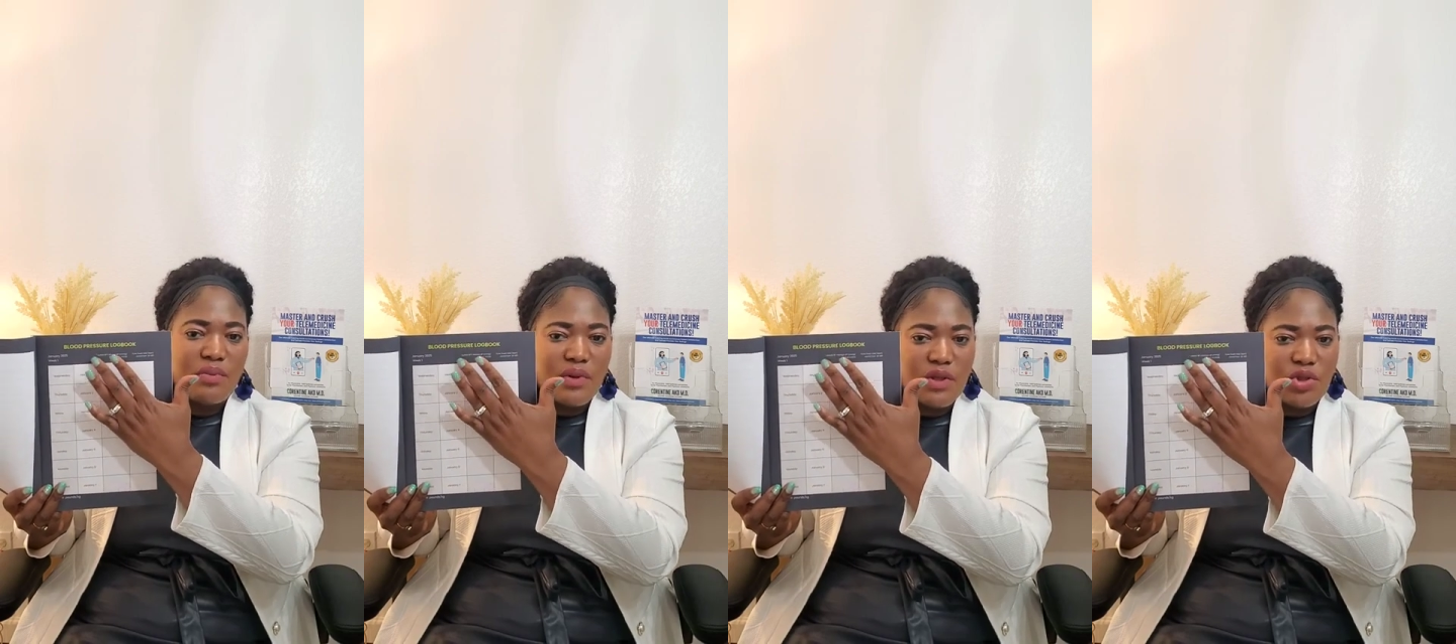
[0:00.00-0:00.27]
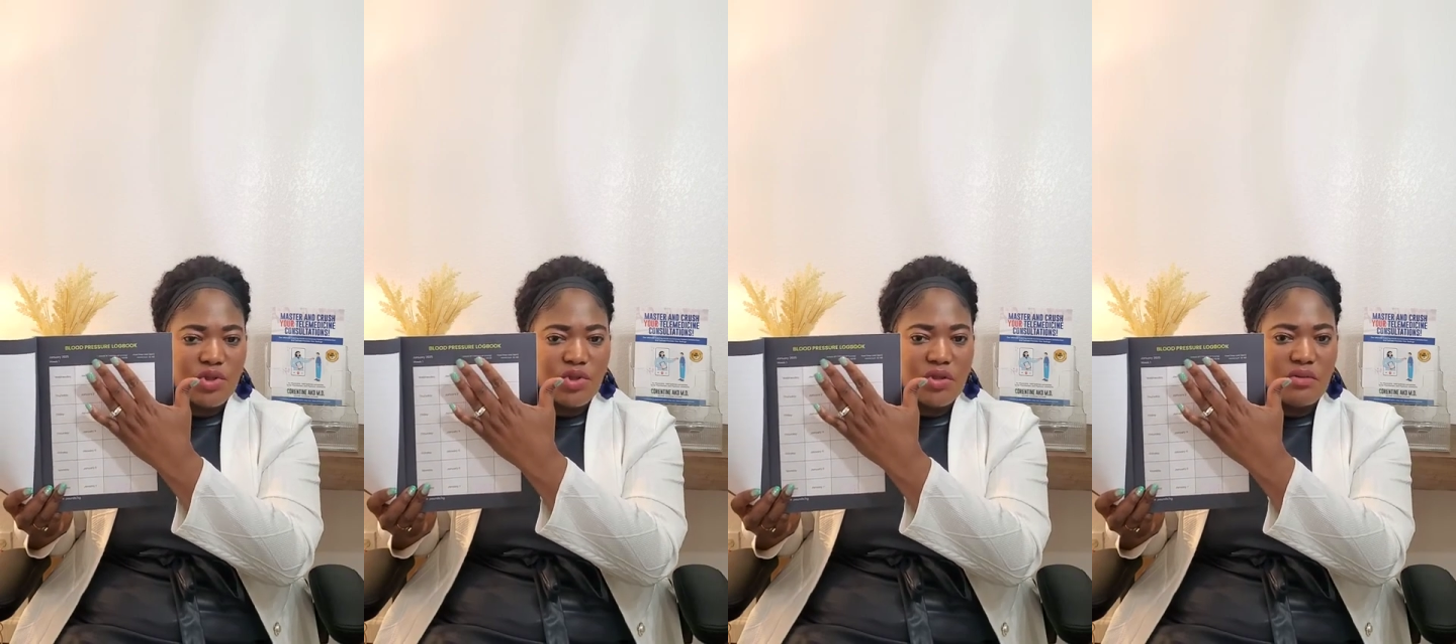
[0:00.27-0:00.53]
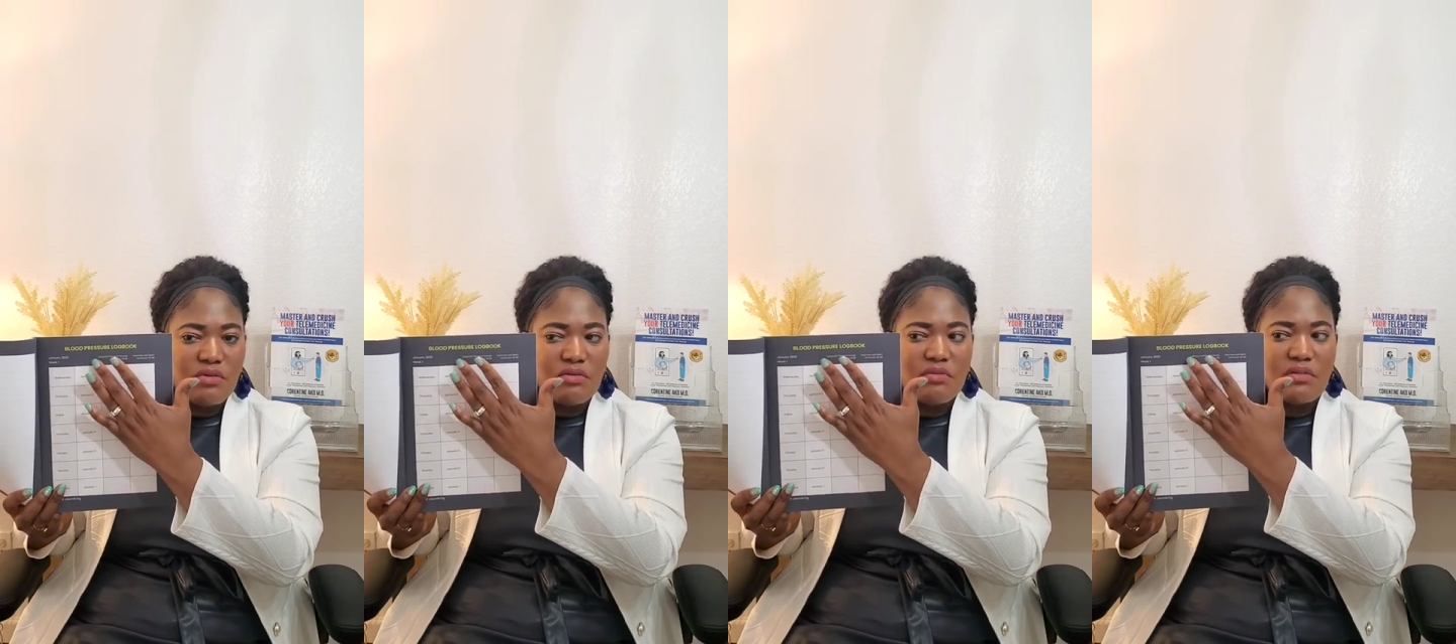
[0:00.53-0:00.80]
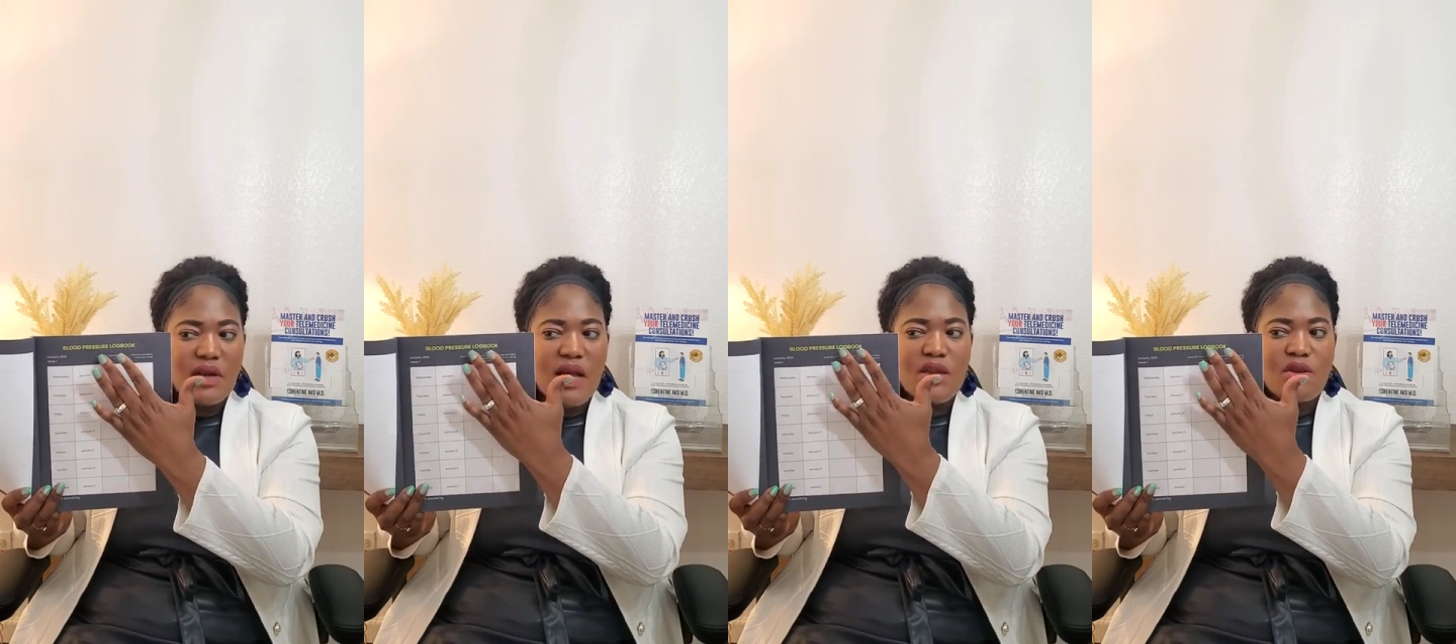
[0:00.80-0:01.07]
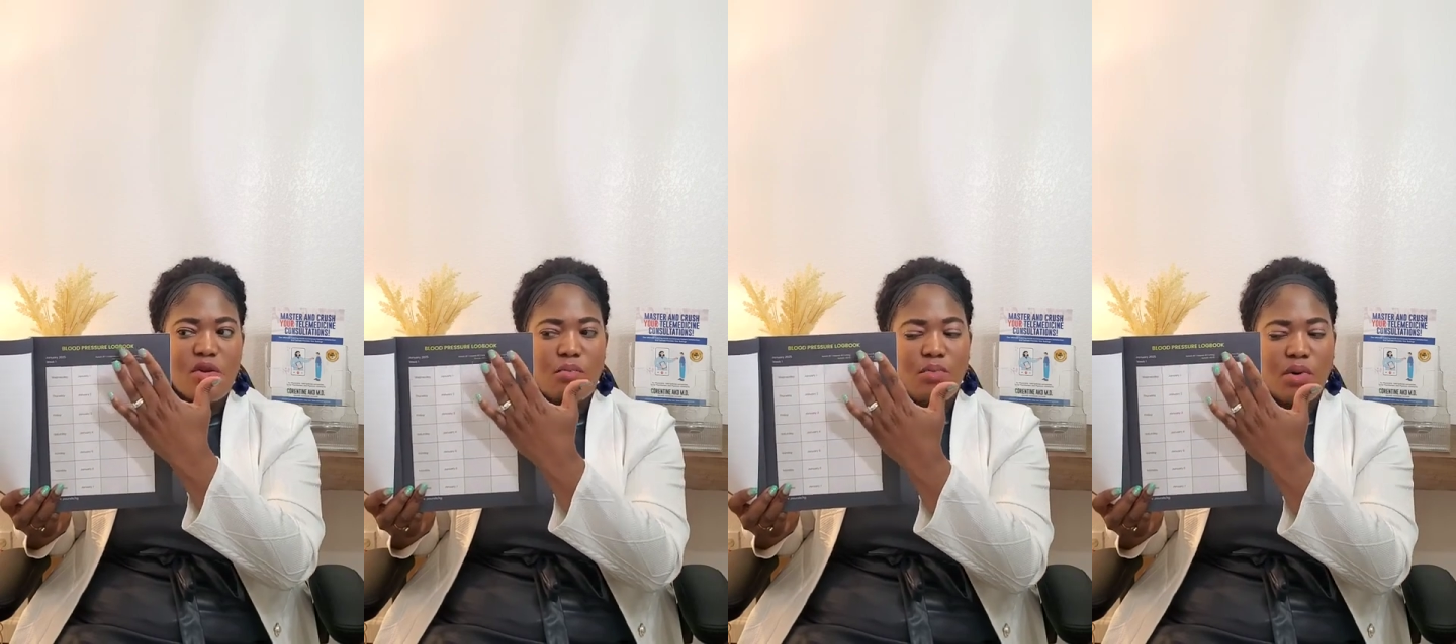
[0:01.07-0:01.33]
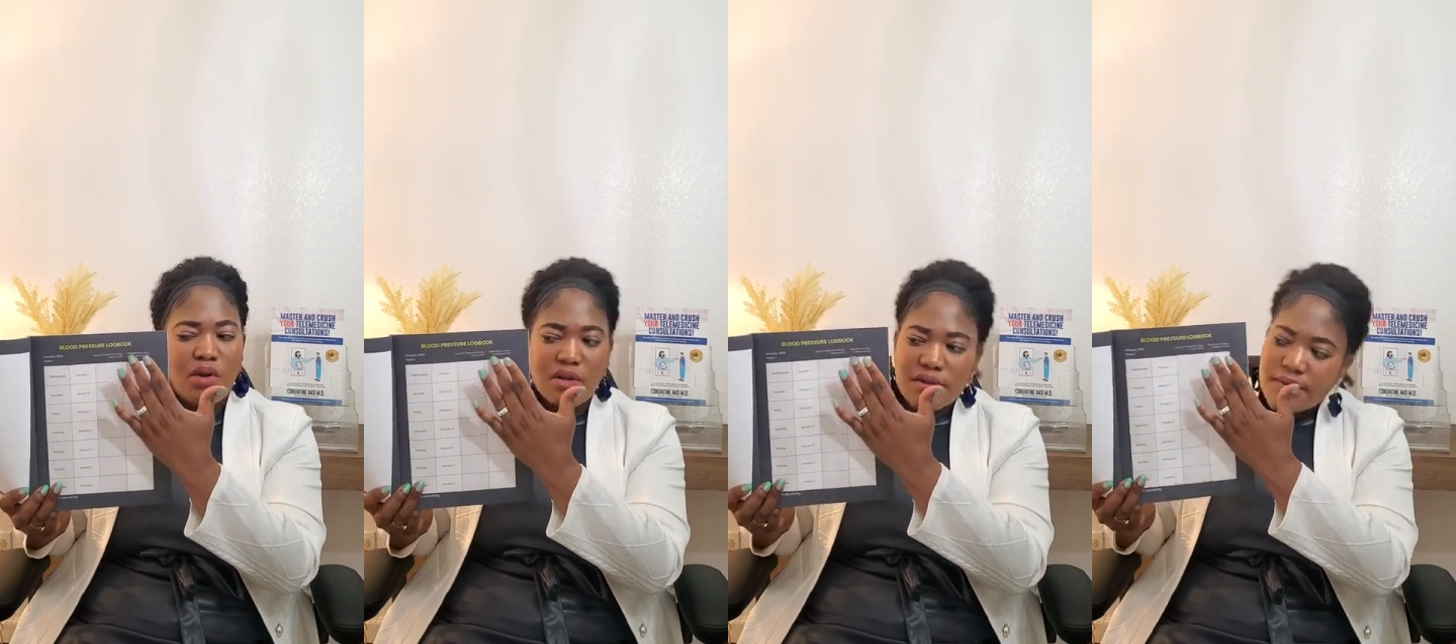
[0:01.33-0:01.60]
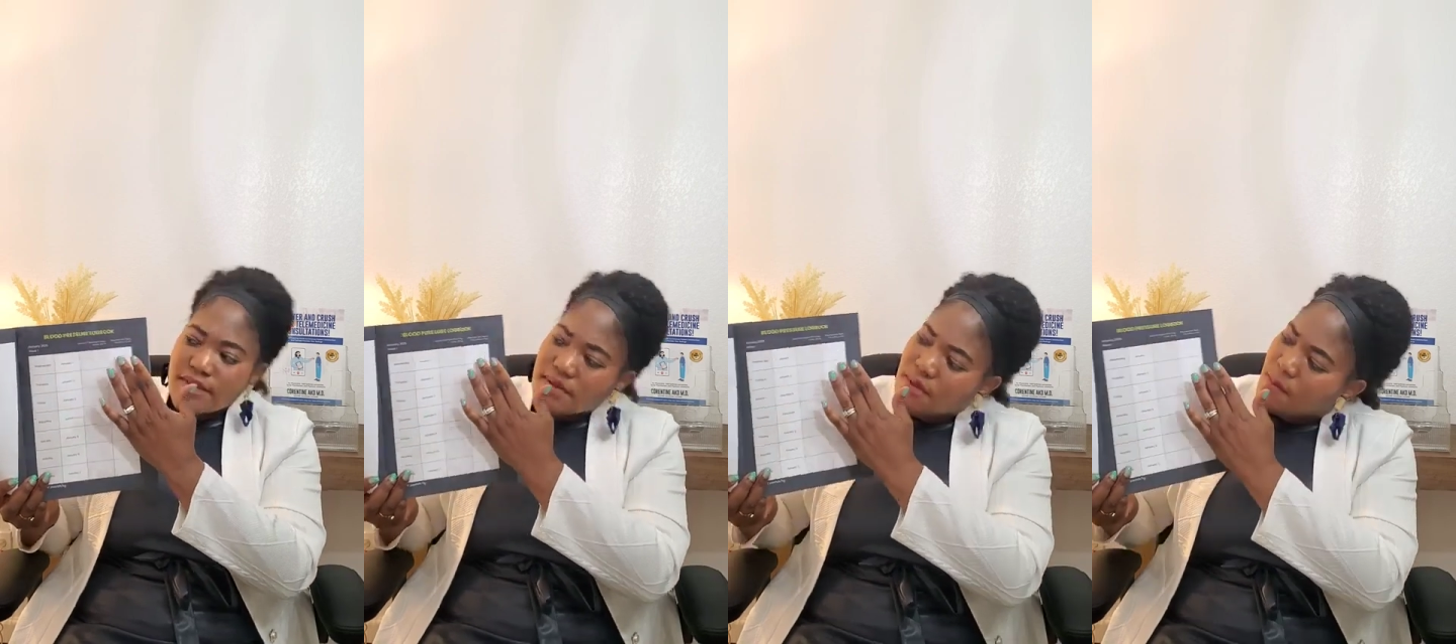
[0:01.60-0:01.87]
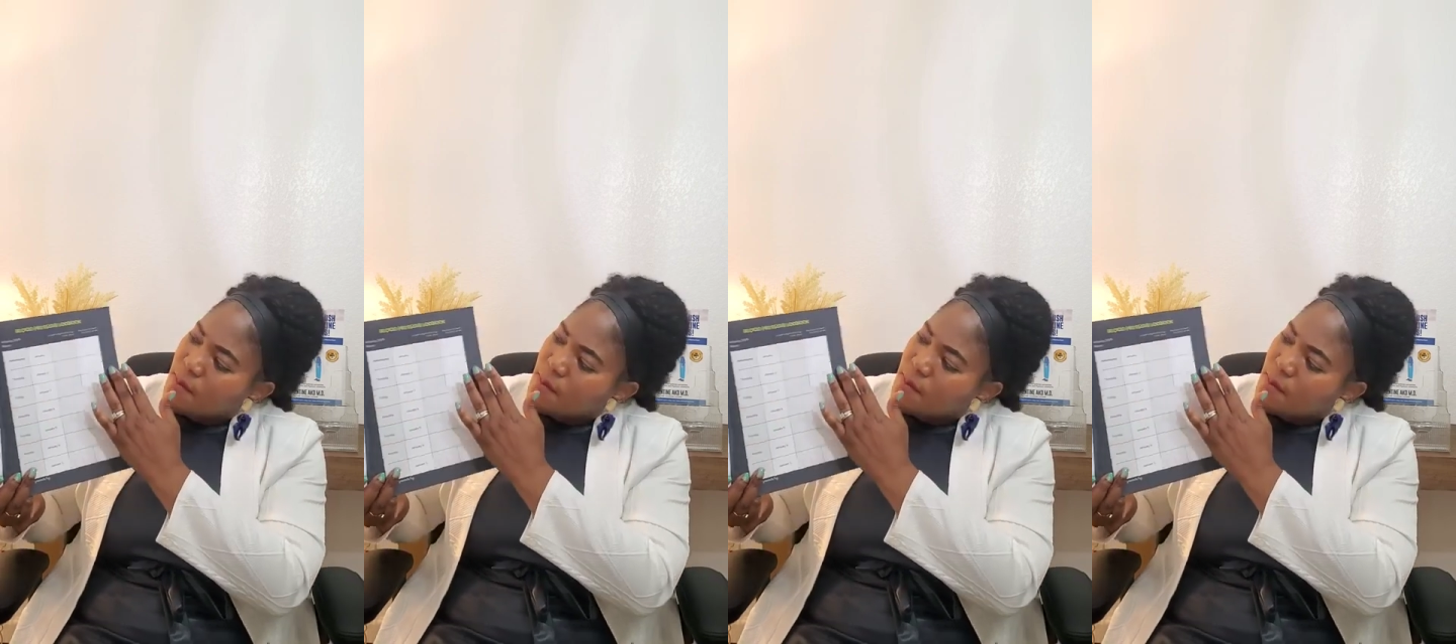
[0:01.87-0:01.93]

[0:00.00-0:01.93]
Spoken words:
pressure and your pulse.